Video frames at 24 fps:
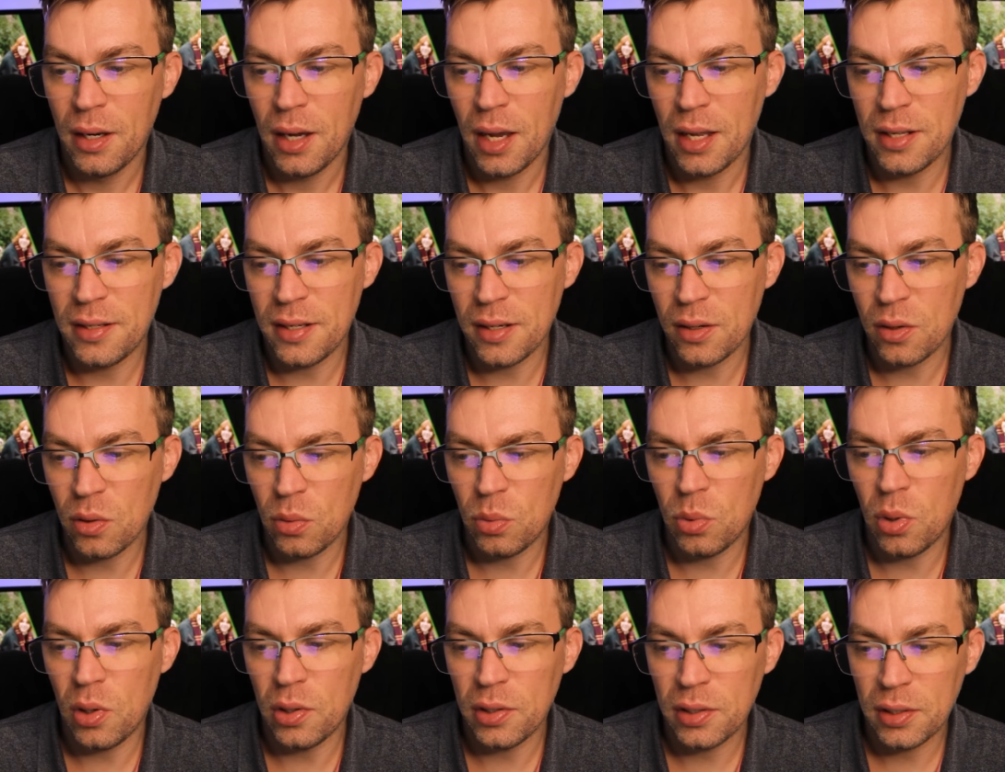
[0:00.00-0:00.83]
A single
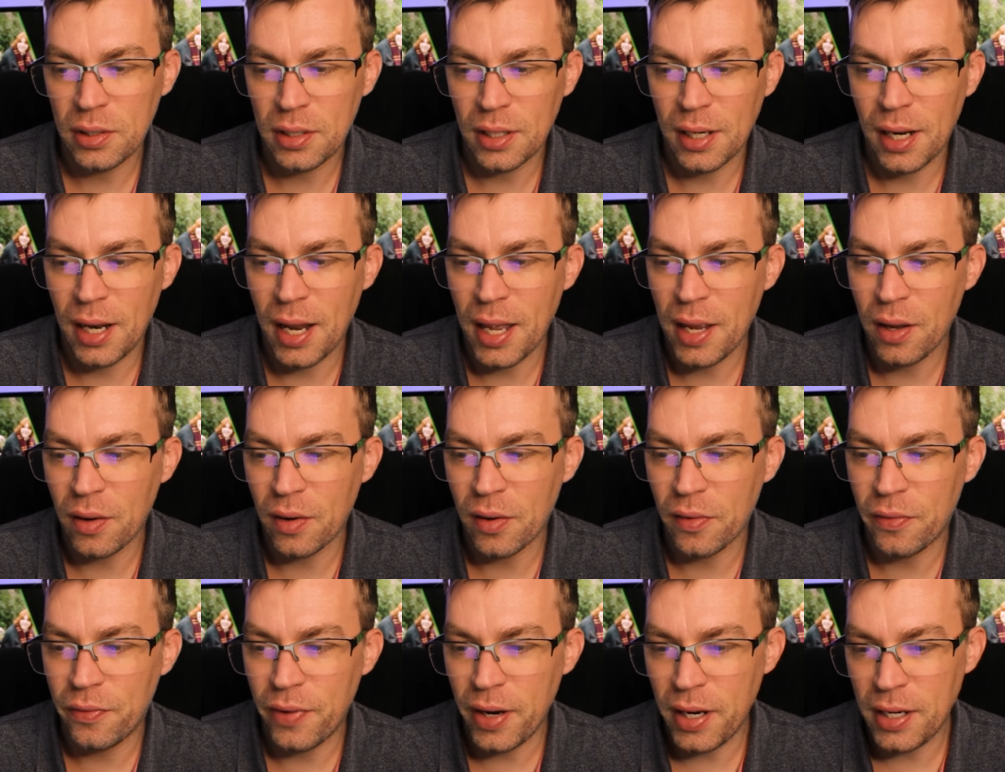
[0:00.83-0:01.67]
wand lay on
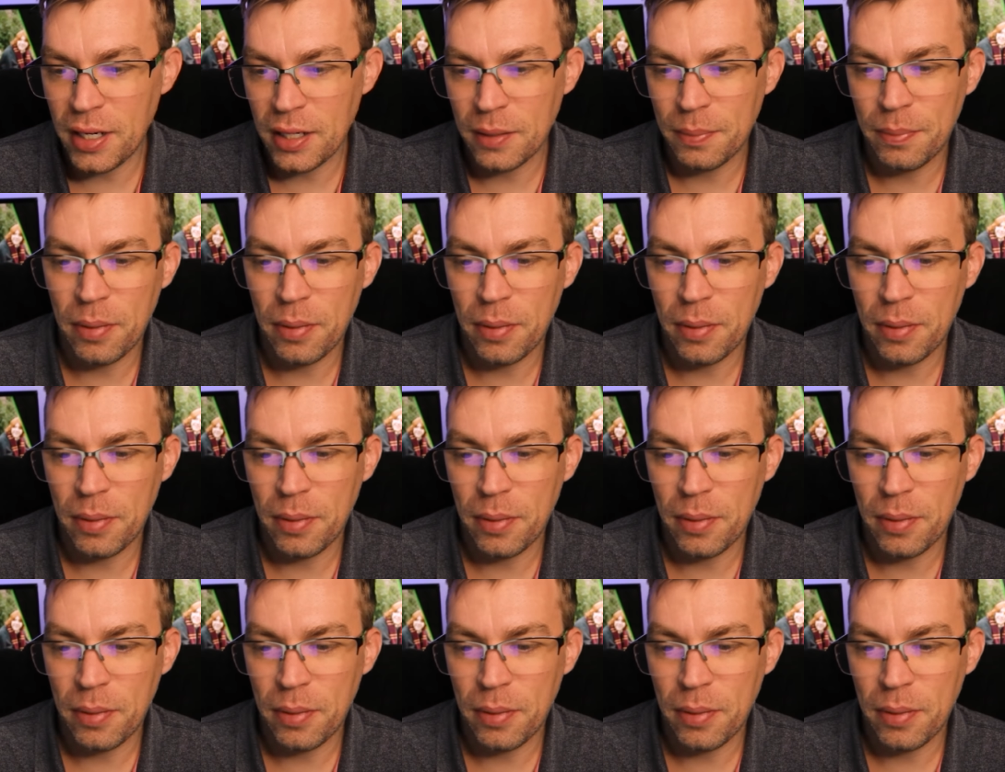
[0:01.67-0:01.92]
a faded